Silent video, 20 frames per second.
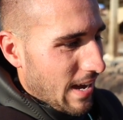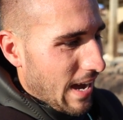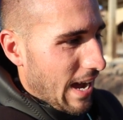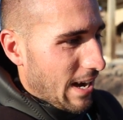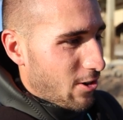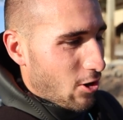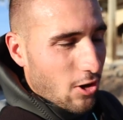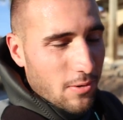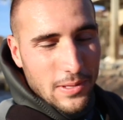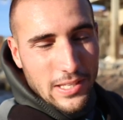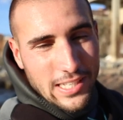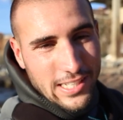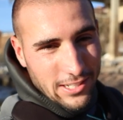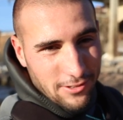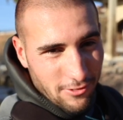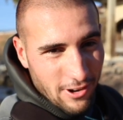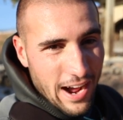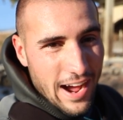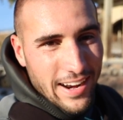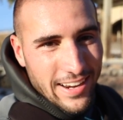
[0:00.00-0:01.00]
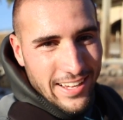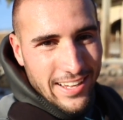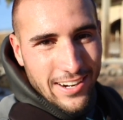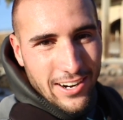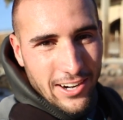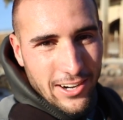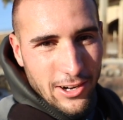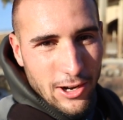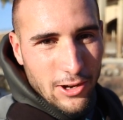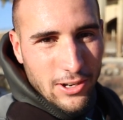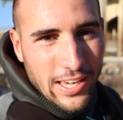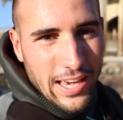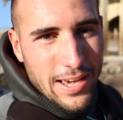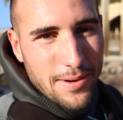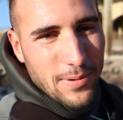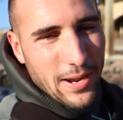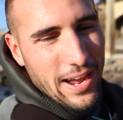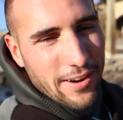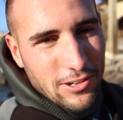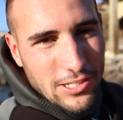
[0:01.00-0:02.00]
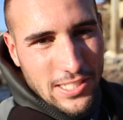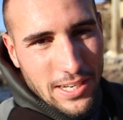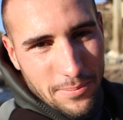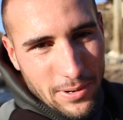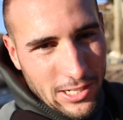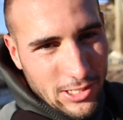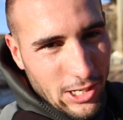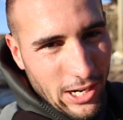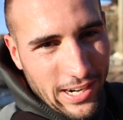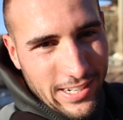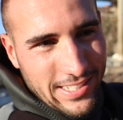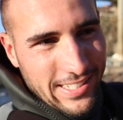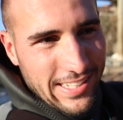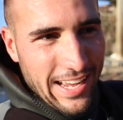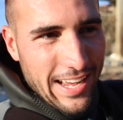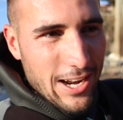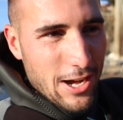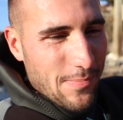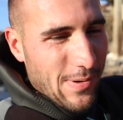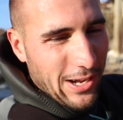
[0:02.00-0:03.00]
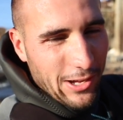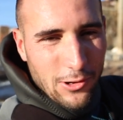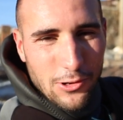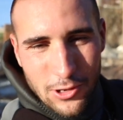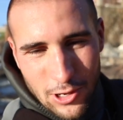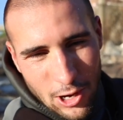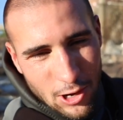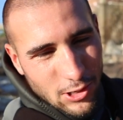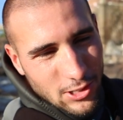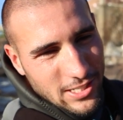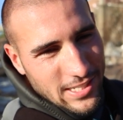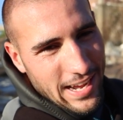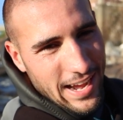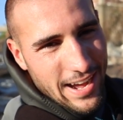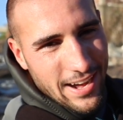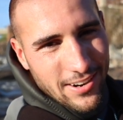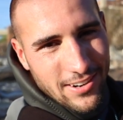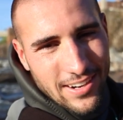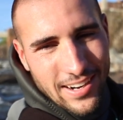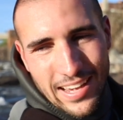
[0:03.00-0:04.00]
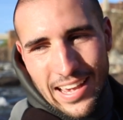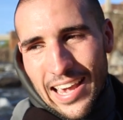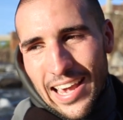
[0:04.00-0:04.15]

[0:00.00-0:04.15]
I normally can ride in on it okay, but every time I try to stand up, I go nose down,